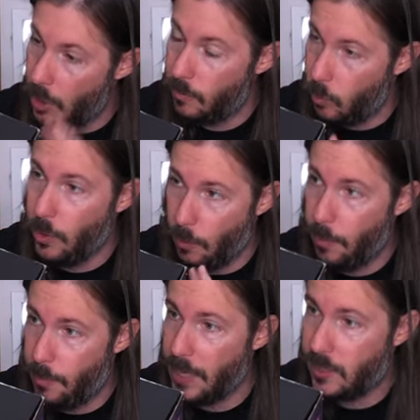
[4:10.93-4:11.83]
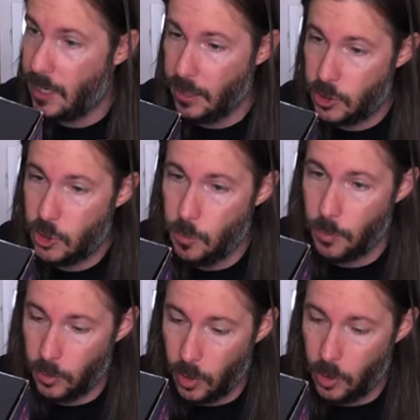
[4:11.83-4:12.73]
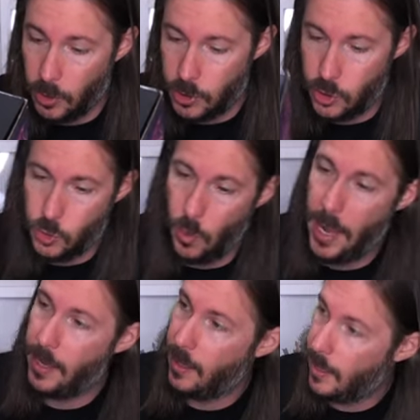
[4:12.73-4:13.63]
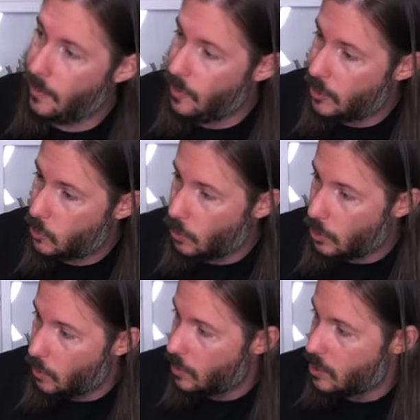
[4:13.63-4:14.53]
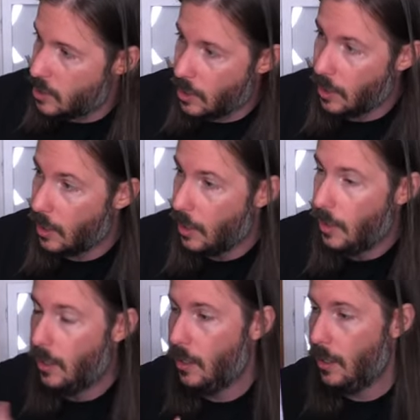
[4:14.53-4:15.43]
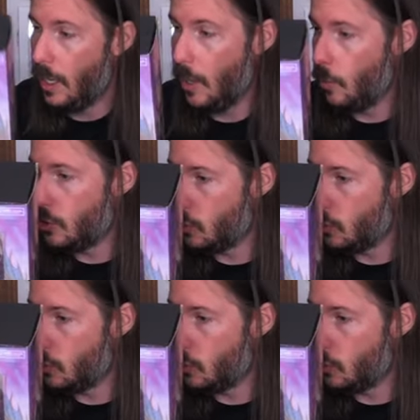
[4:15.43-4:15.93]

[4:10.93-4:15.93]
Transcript: you're basically getting a super large dragon in this one, you can see, uh, which is